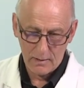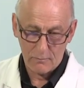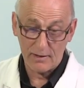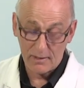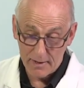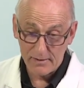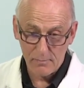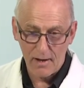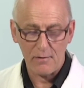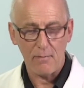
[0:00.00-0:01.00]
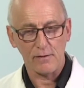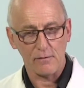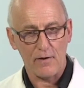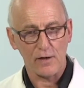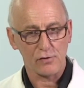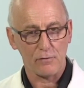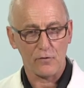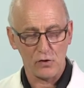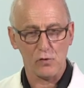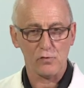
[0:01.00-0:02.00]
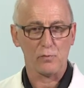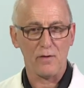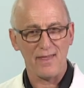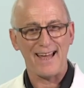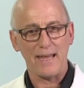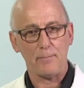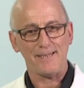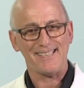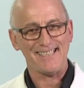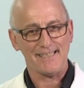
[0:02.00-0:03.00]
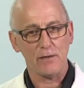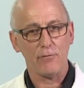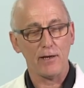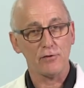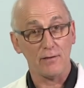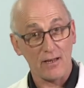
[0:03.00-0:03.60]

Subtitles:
recommended by the manufacturer for use with that APTT reagent,